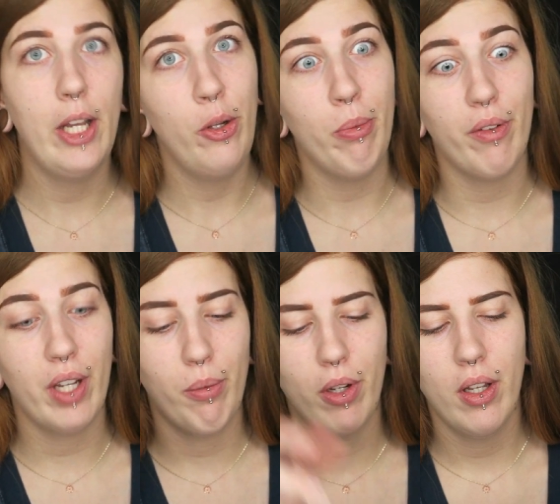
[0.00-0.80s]
I do them off
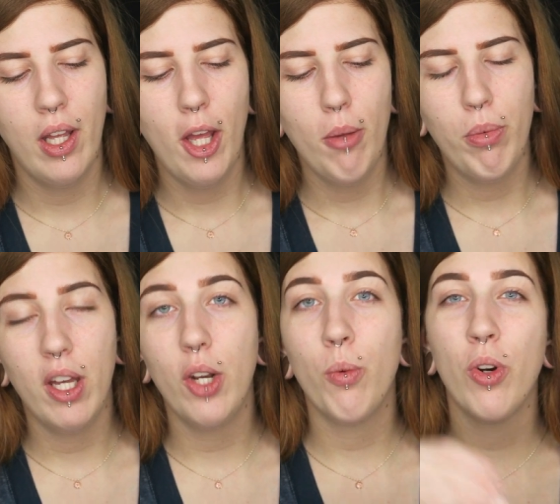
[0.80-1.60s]
camera.
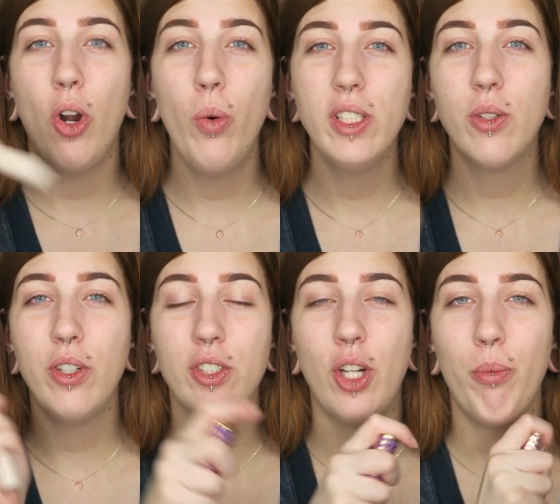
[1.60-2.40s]
But we're always
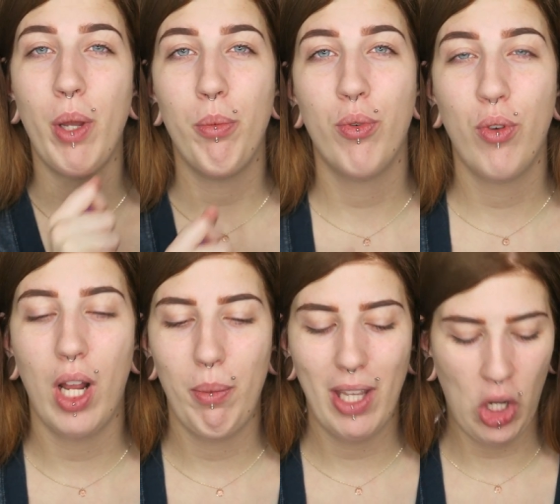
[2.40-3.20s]
going to start by
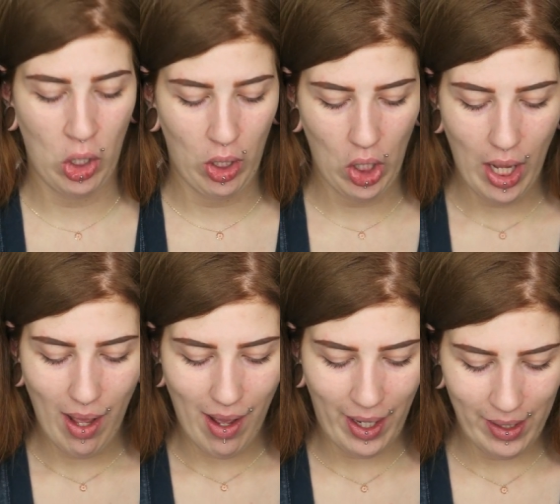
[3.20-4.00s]
priming our
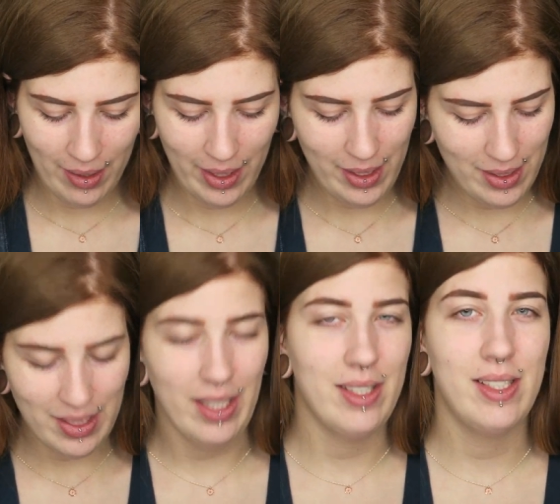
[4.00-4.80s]

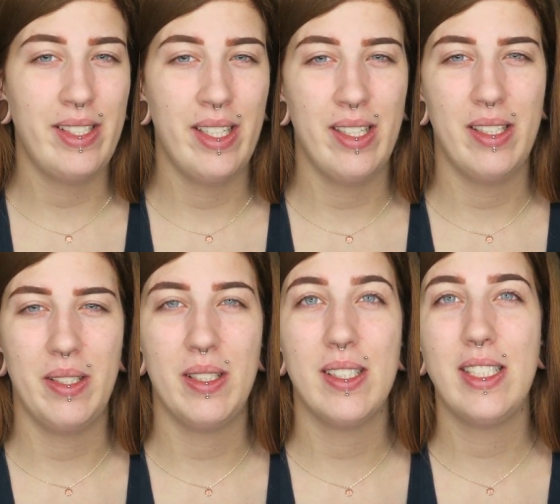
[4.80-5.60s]
eyelids. That's the
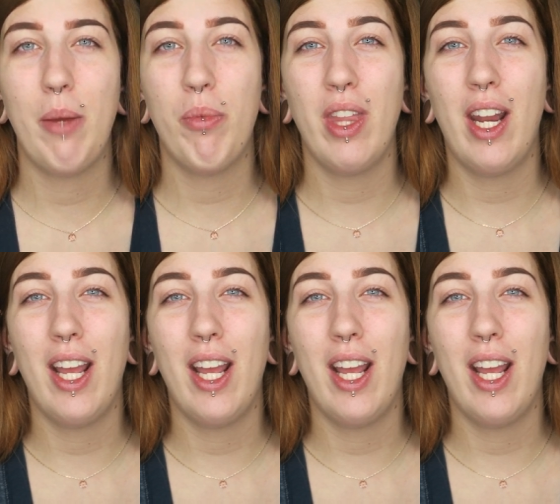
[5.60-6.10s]
step that